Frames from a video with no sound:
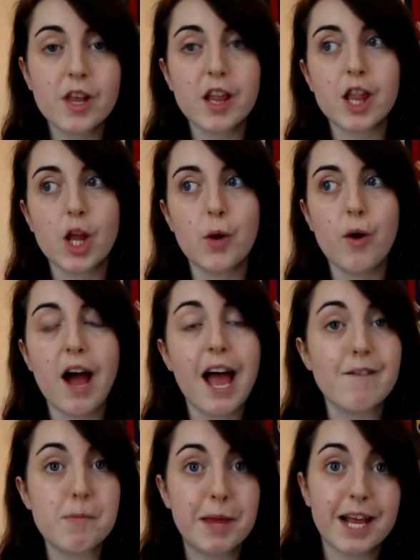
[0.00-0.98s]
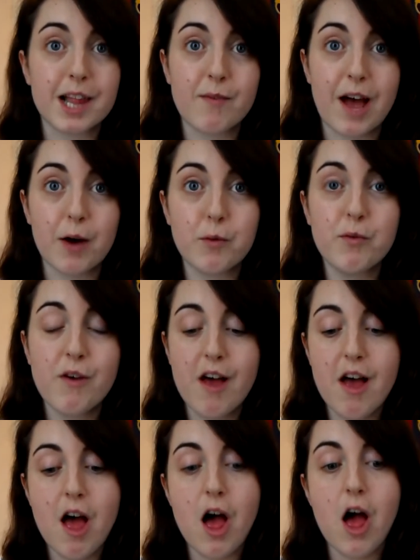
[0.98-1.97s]
So I have a PICS valve,
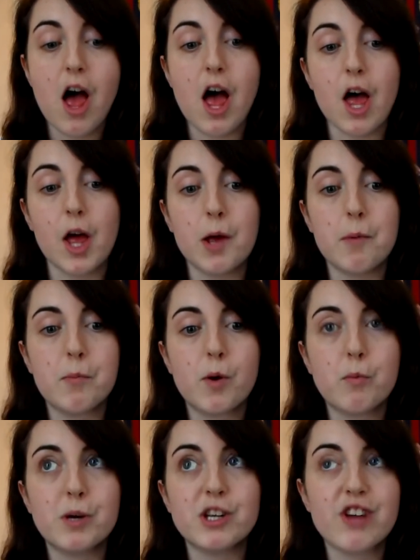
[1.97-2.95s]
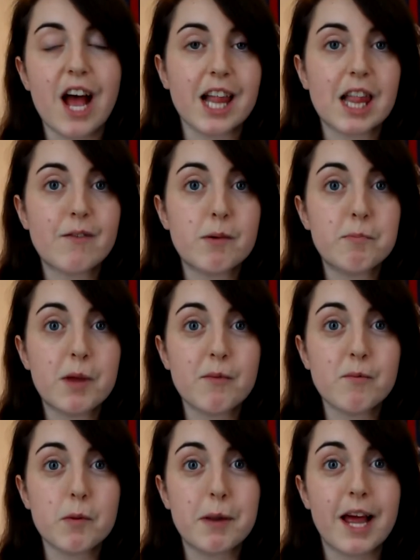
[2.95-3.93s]
which has been
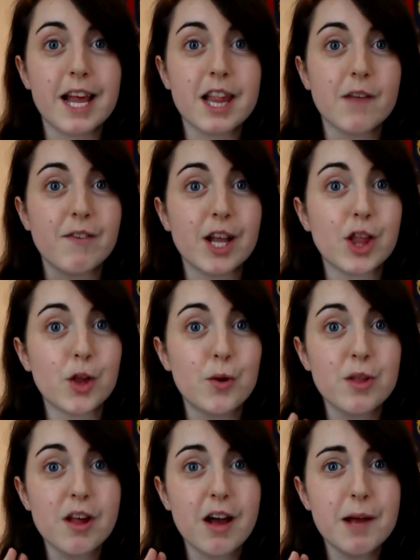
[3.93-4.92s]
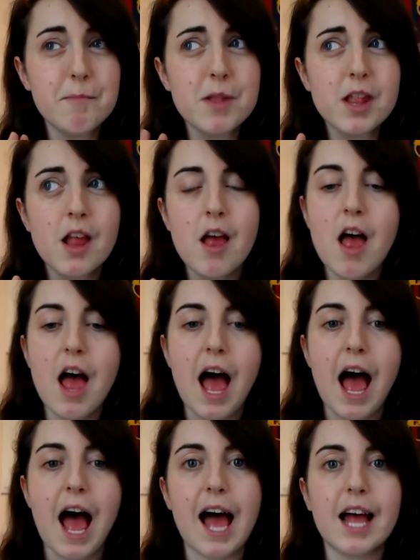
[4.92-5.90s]
replaced I think 2 times,
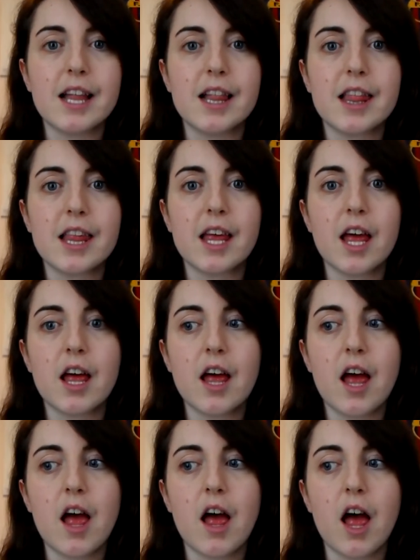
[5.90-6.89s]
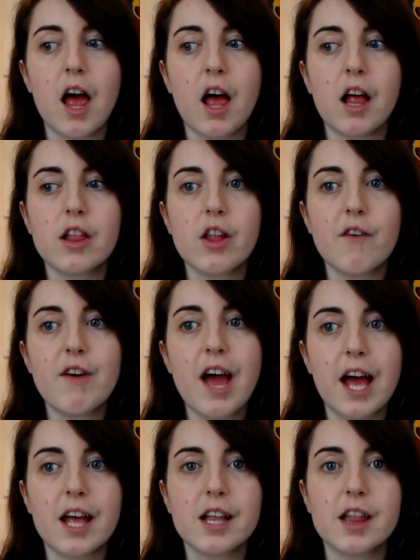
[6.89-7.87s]
and I've
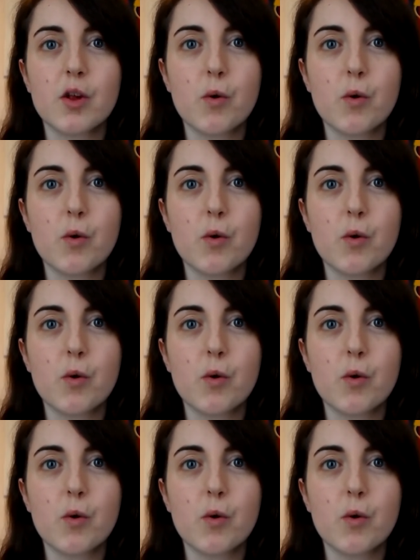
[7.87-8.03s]
had